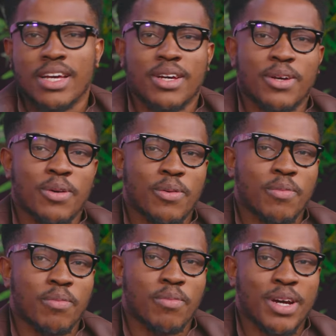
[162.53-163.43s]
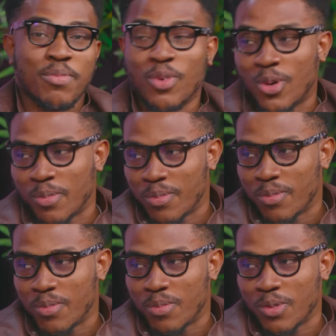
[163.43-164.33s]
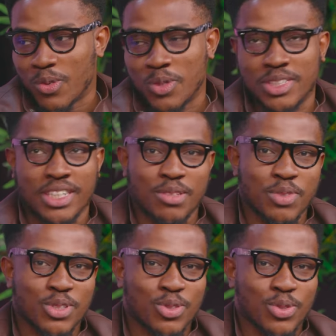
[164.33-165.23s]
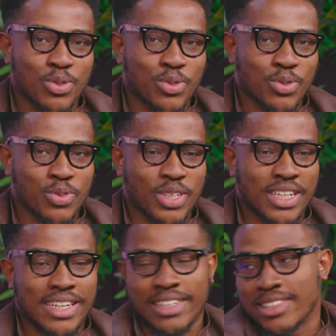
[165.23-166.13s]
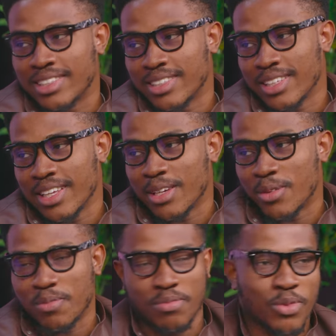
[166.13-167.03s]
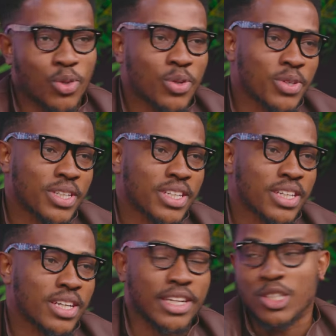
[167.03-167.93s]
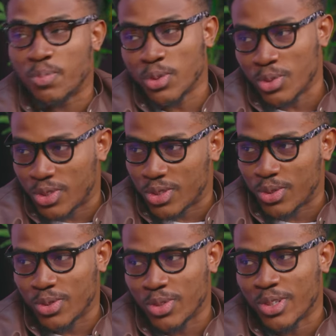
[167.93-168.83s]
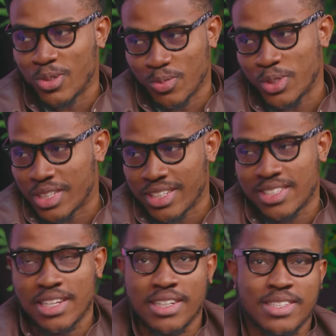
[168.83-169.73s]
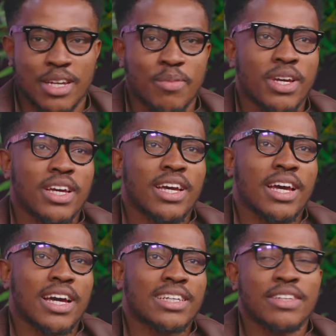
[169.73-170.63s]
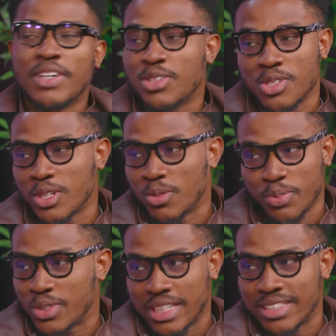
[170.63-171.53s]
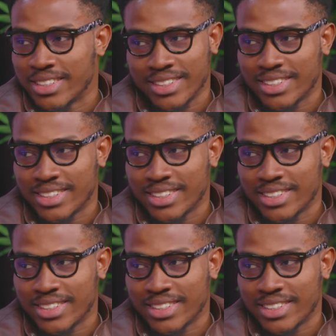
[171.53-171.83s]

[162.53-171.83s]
My mom wanted me to get more exposed to the computers at that time. I never touched the computer then,